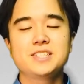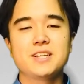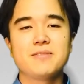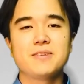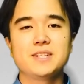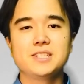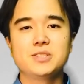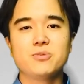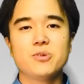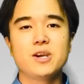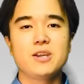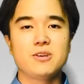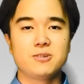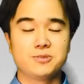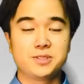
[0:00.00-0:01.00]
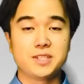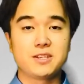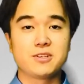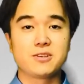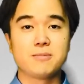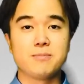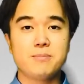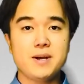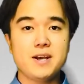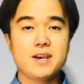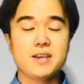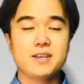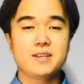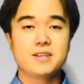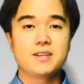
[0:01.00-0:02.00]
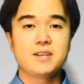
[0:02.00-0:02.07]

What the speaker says: Japanese way of saying goodbye,